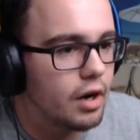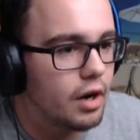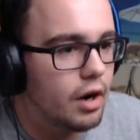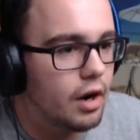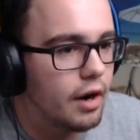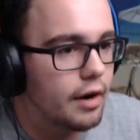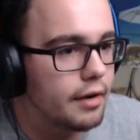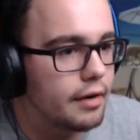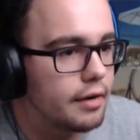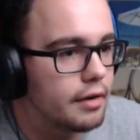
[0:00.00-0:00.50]

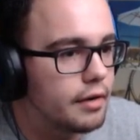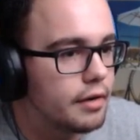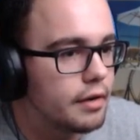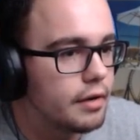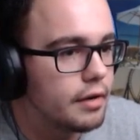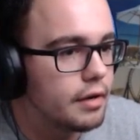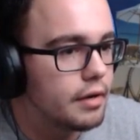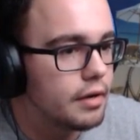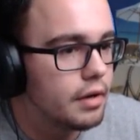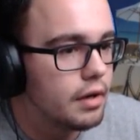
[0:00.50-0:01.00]
card!
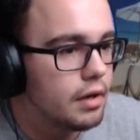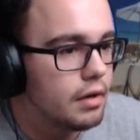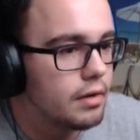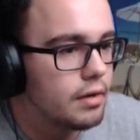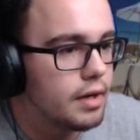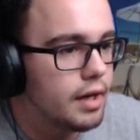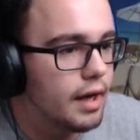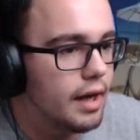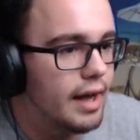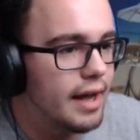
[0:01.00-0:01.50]

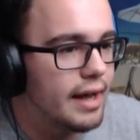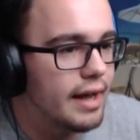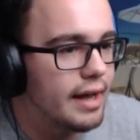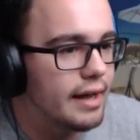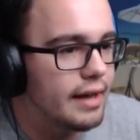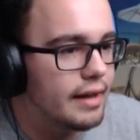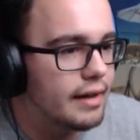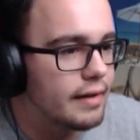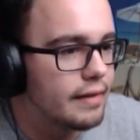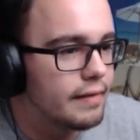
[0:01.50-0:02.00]

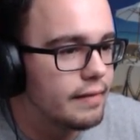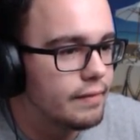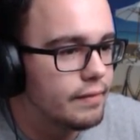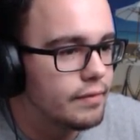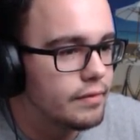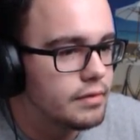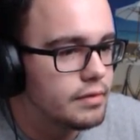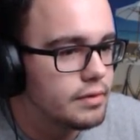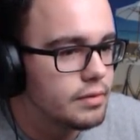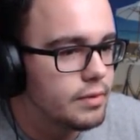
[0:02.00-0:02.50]
Okay.
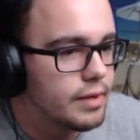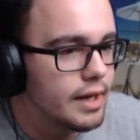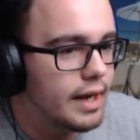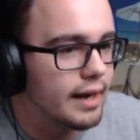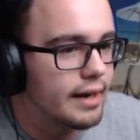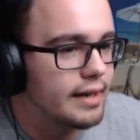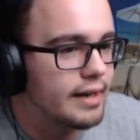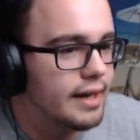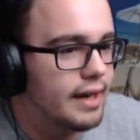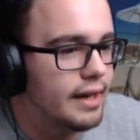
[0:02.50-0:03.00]
We
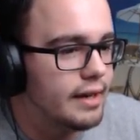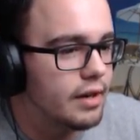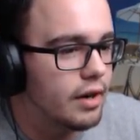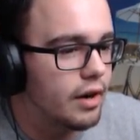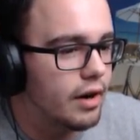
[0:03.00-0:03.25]
got a key